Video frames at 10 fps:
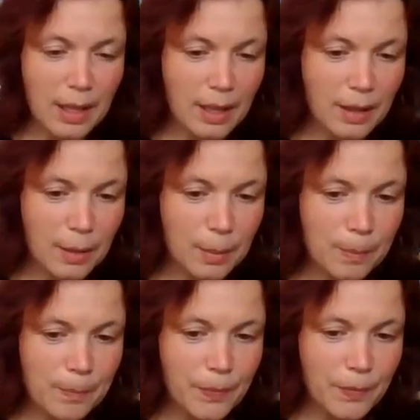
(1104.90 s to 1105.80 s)

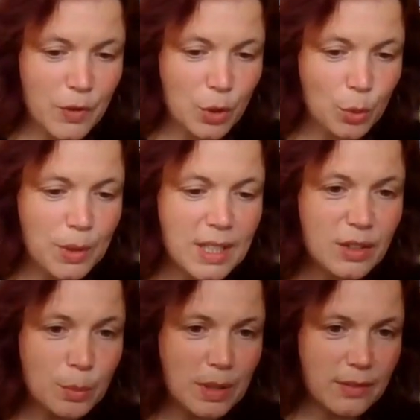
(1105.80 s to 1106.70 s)
So we need
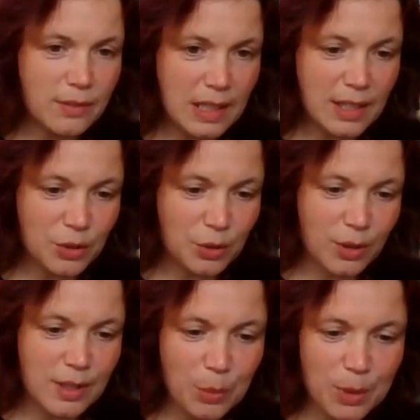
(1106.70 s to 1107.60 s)
to be really
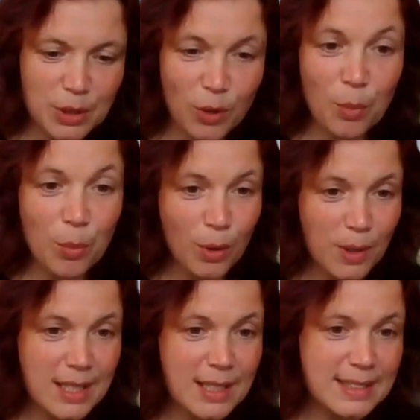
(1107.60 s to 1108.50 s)
sure that we show more
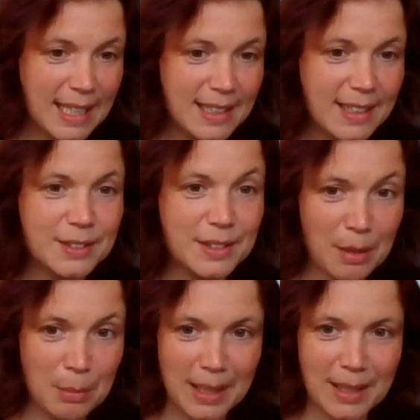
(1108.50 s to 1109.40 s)
than a technical
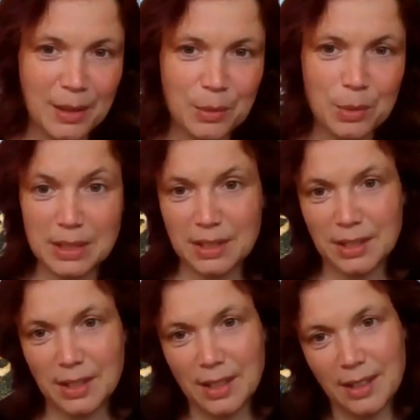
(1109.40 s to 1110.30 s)
gimmick, which
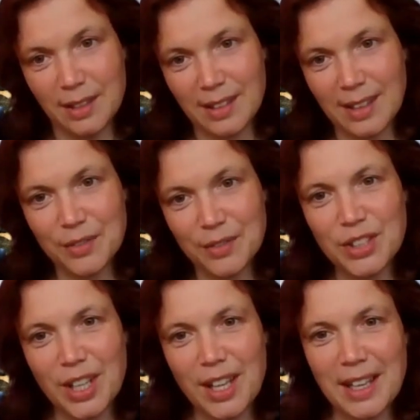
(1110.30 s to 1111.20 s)
I have to
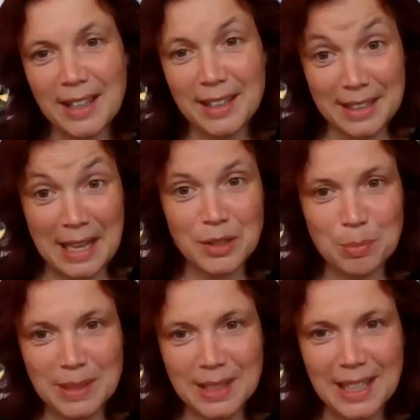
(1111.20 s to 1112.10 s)
say it has
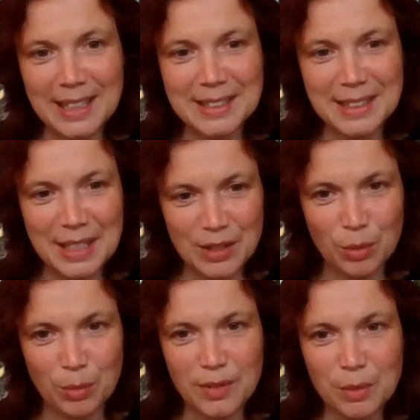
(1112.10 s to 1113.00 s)
been the case in
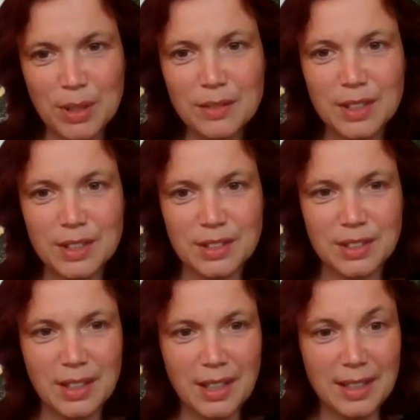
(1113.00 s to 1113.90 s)
some of the
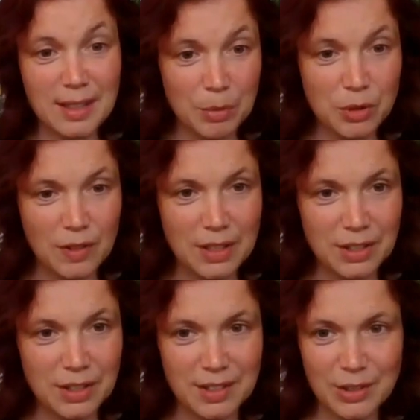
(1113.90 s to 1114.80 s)
previous
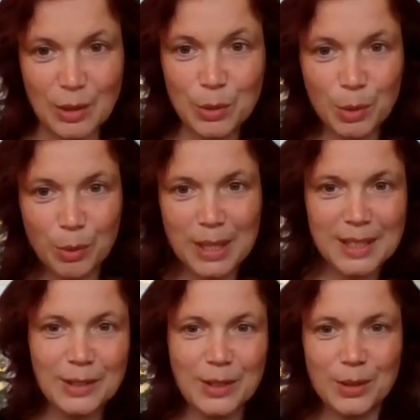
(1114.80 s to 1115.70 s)
demonstrations. Look what we
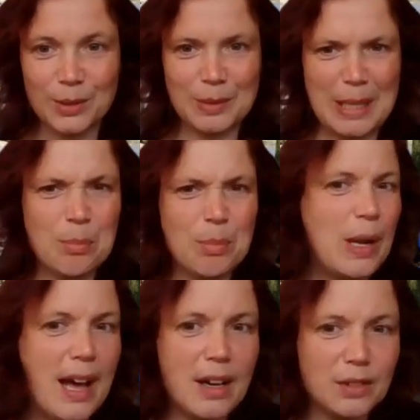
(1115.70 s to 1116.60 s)
can do, but
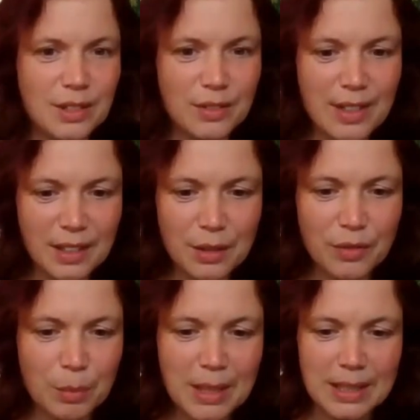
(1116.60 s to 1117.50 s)
how is it a value
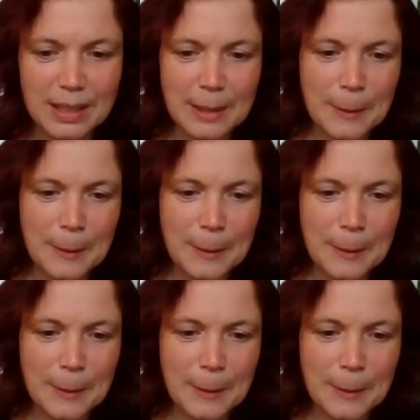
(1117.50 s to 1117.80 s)
for me?